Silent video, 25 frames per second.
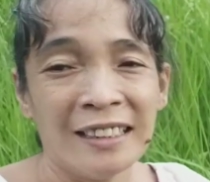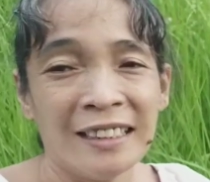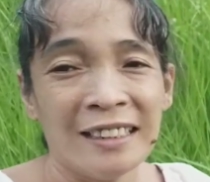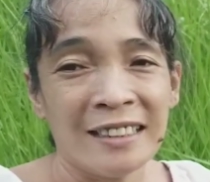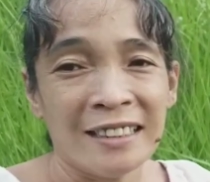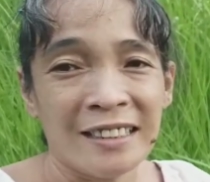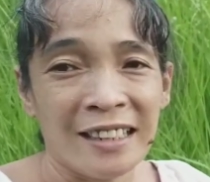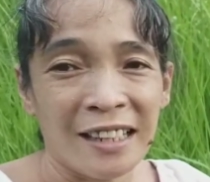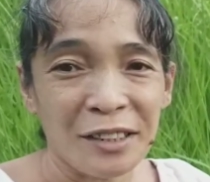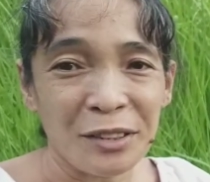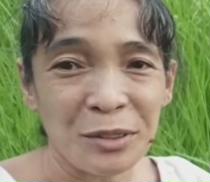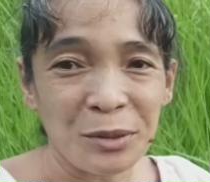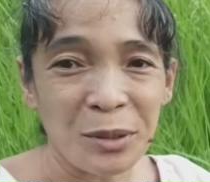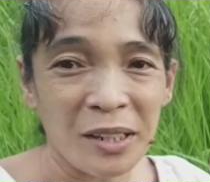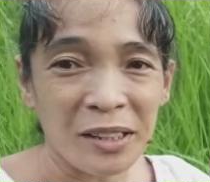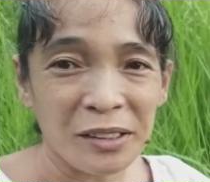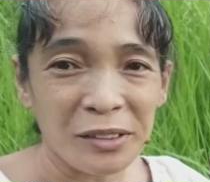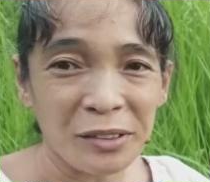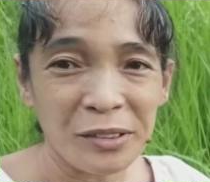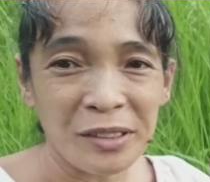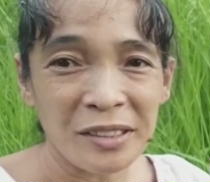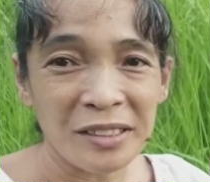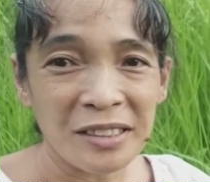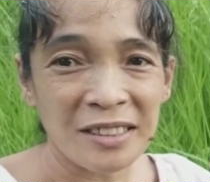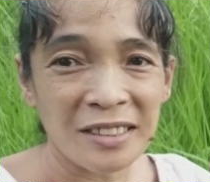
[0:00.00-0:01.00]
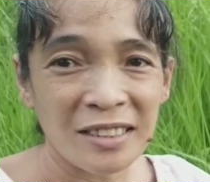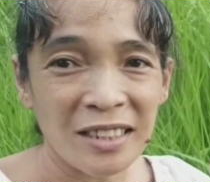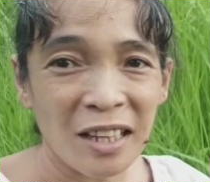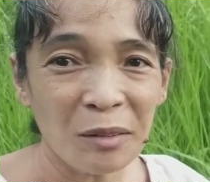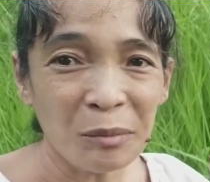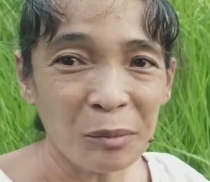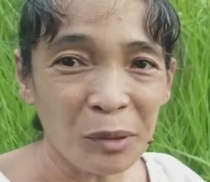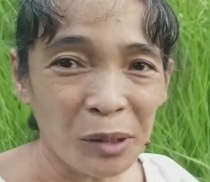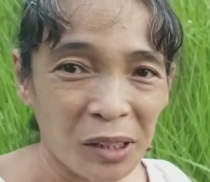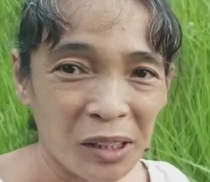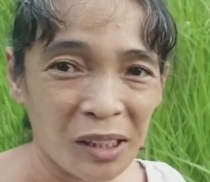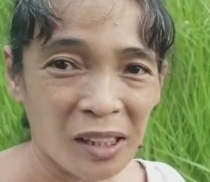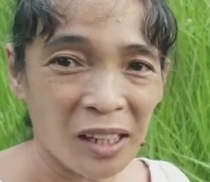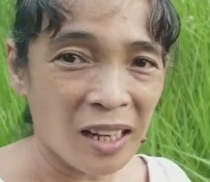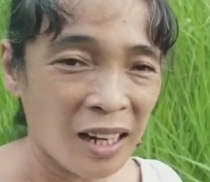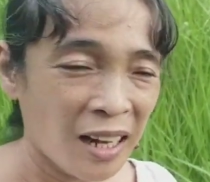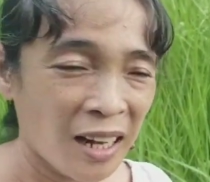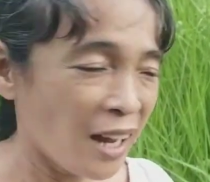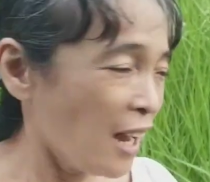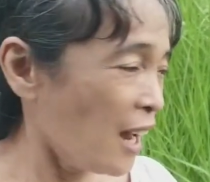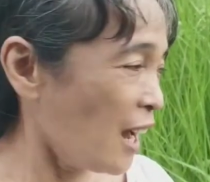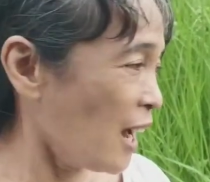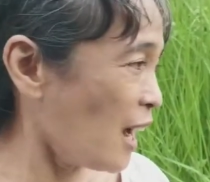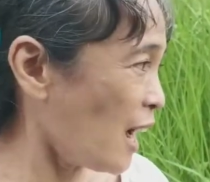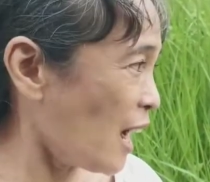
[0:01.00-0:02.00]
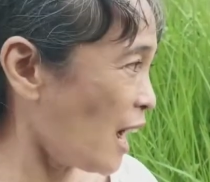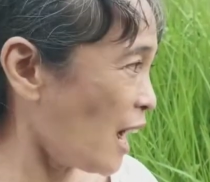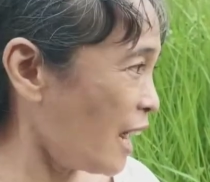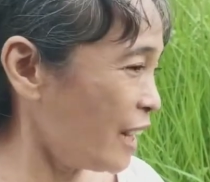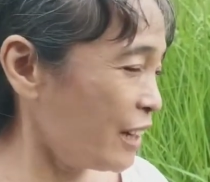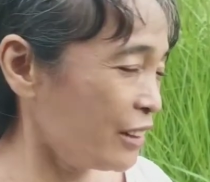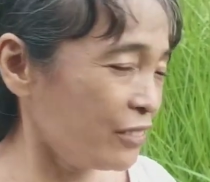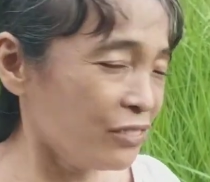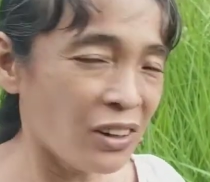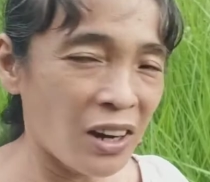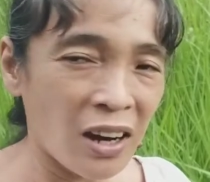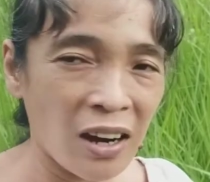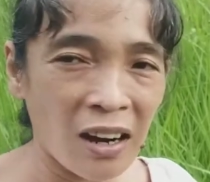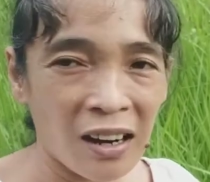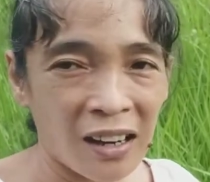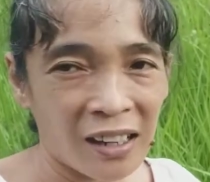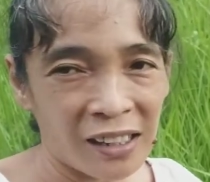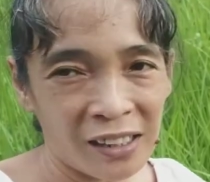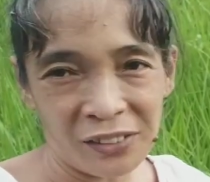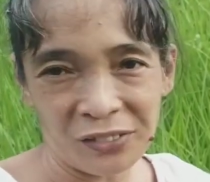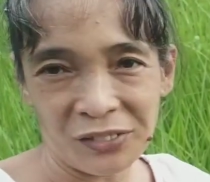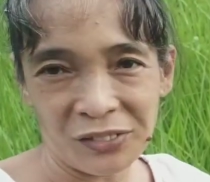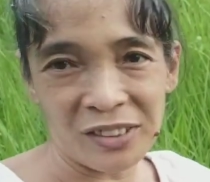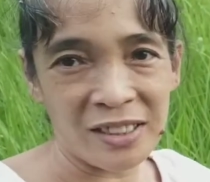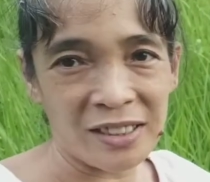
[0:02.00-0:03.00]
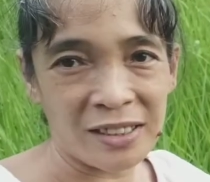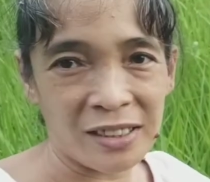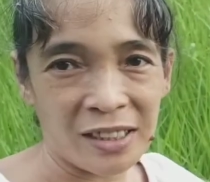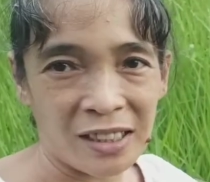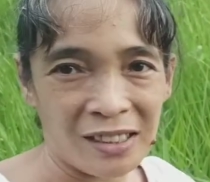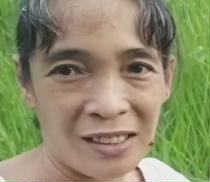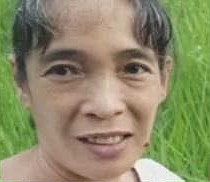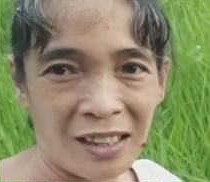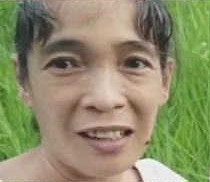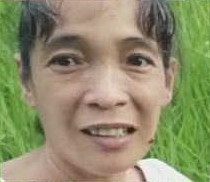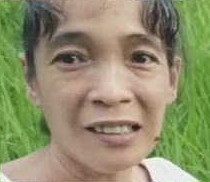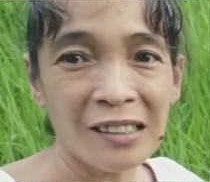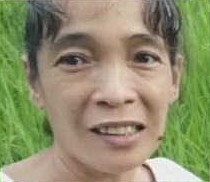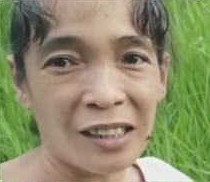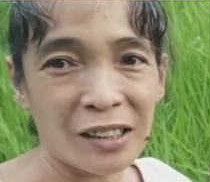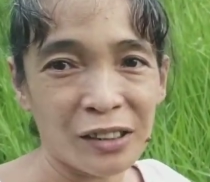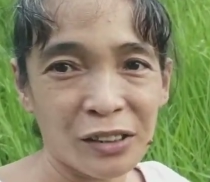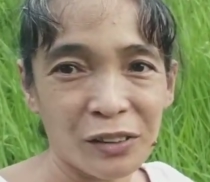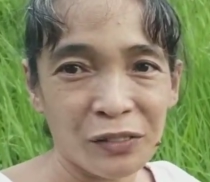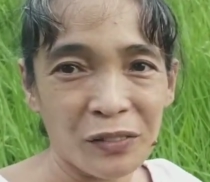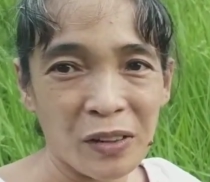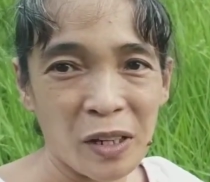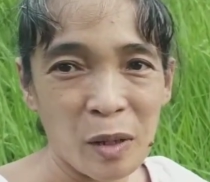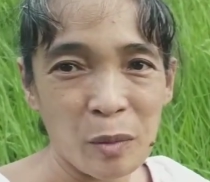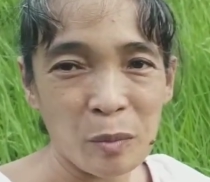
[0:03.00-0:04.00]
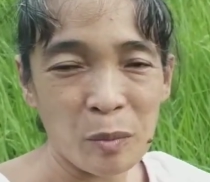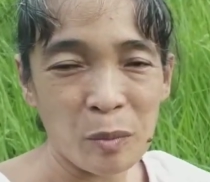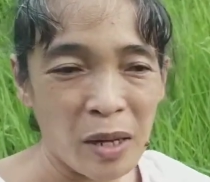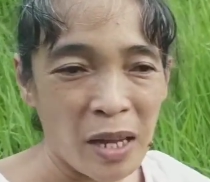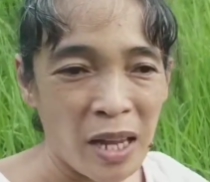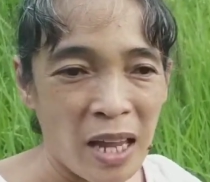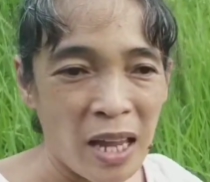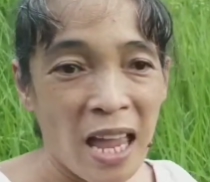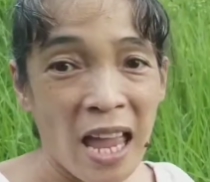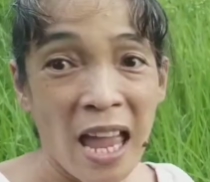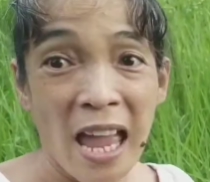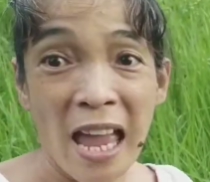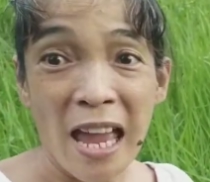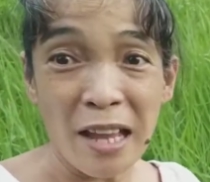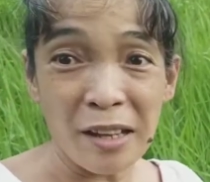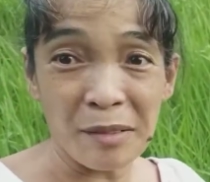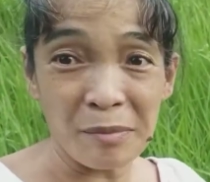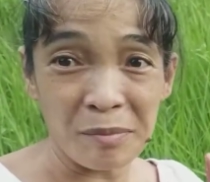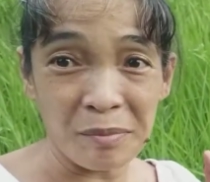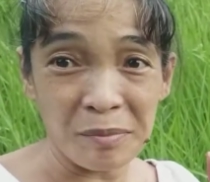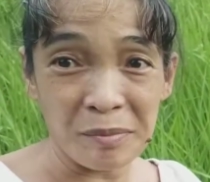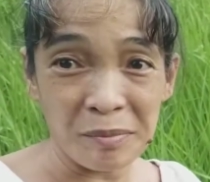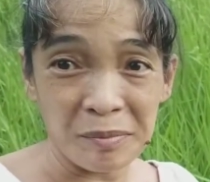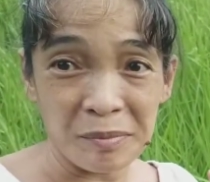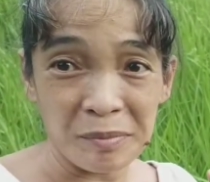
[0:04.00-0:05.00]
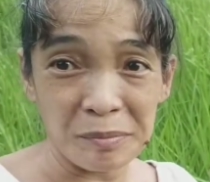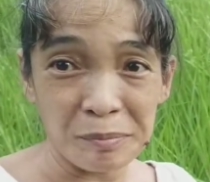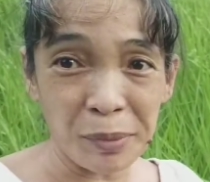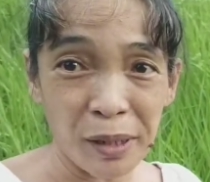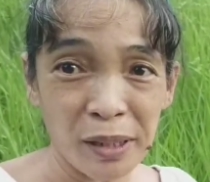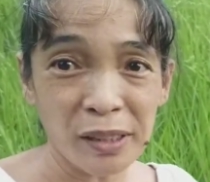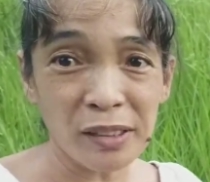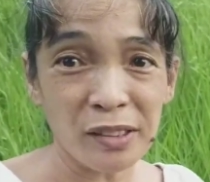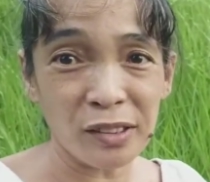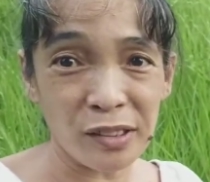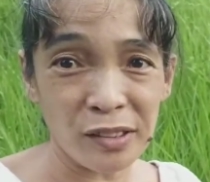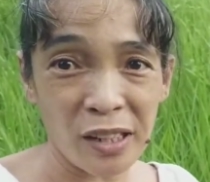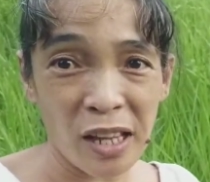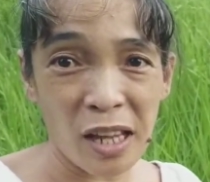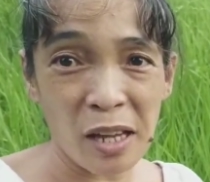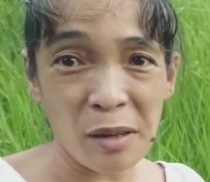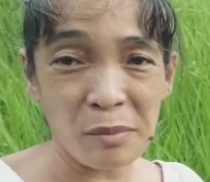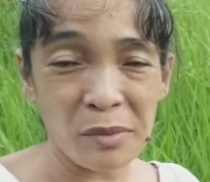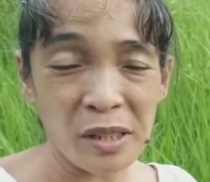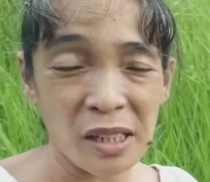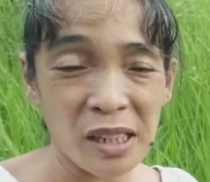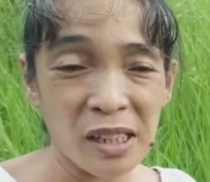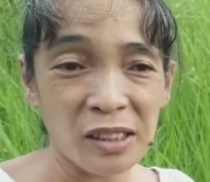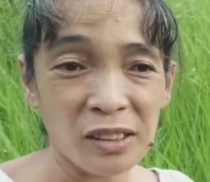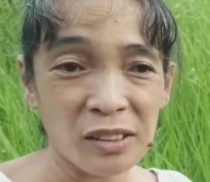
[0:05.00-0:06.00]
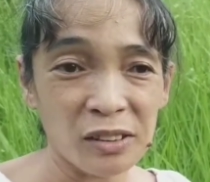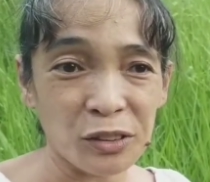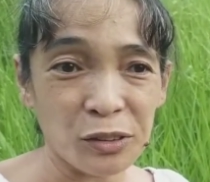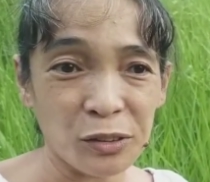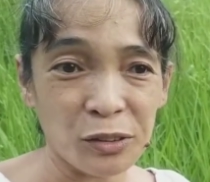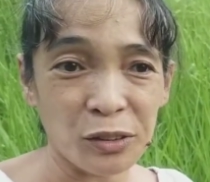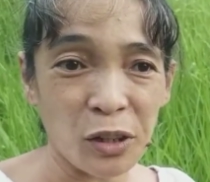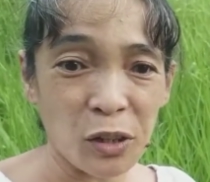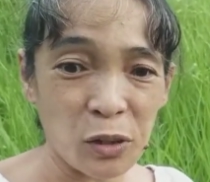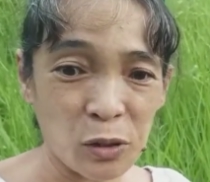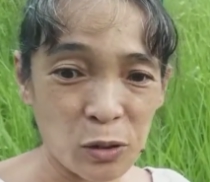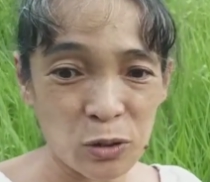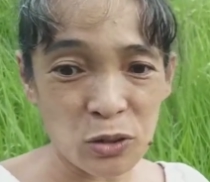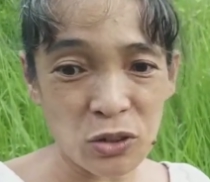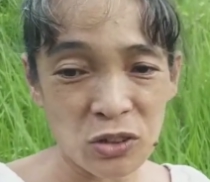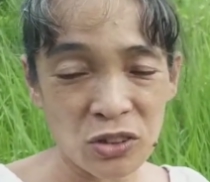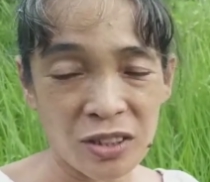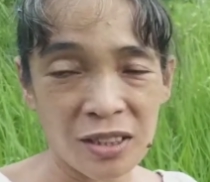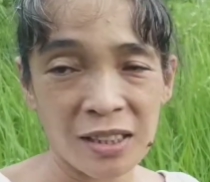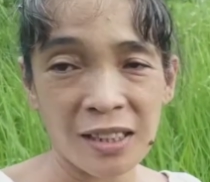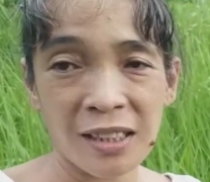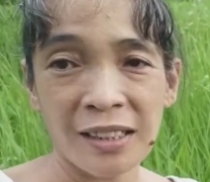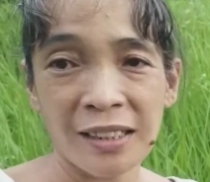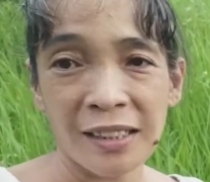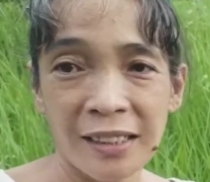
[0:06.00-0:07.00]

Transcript: That's why during the summer, I've harvested a lot of them and bundled them into those